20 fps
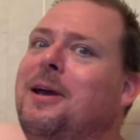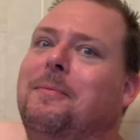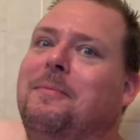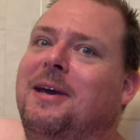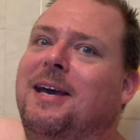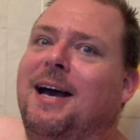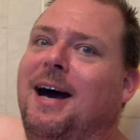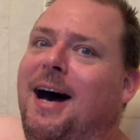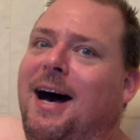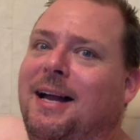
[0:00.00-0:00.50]

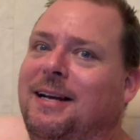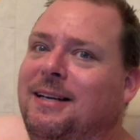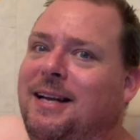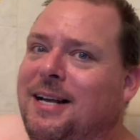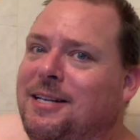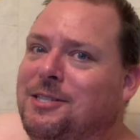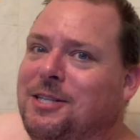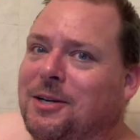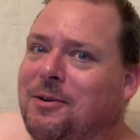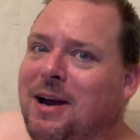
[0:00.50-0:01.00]
me on
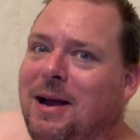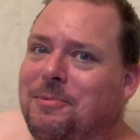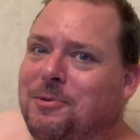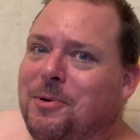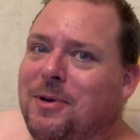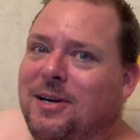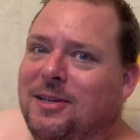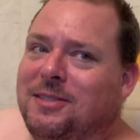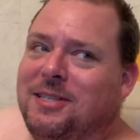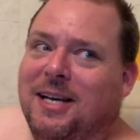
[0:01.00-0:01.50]
Instagram,
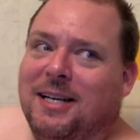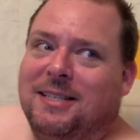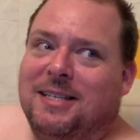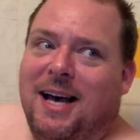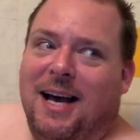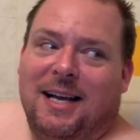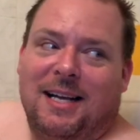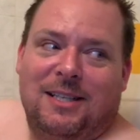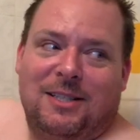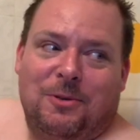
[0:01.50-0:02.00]
Twitter,
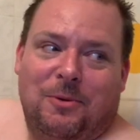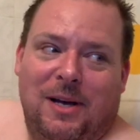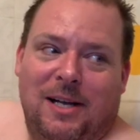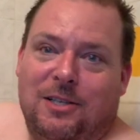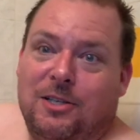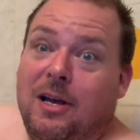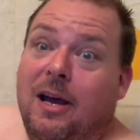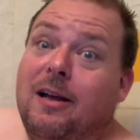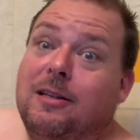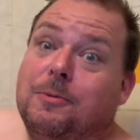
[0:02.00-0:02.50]
TikTok, and
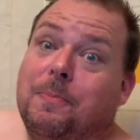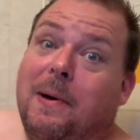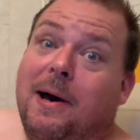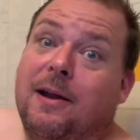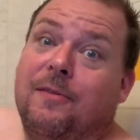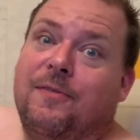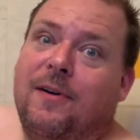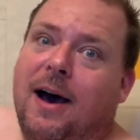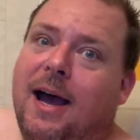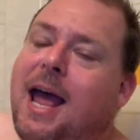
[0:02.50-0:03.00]
Twitch, and
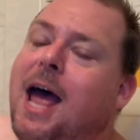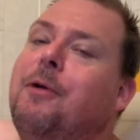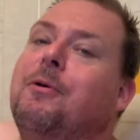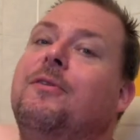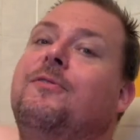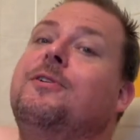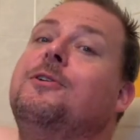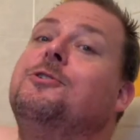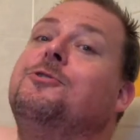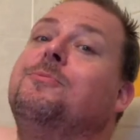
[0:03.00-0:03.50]
Spotify at
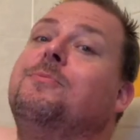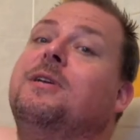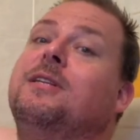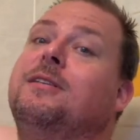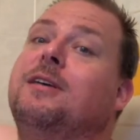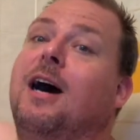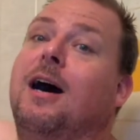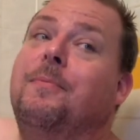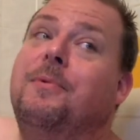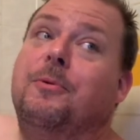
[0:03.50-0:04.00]
Reviews from the
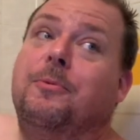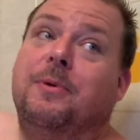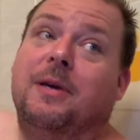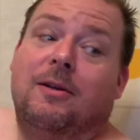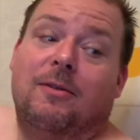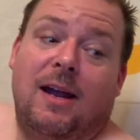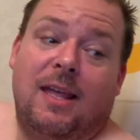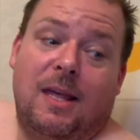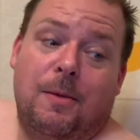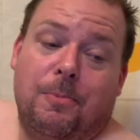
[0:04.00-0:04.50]
Tub. It would be
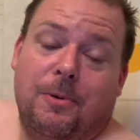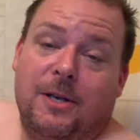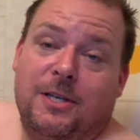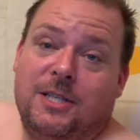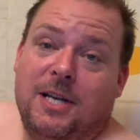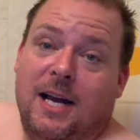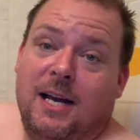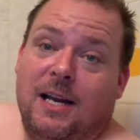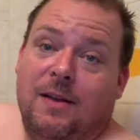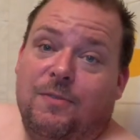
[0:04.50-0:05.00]
greatly
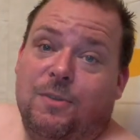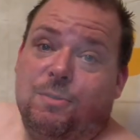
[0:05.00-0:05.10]
appreciated if you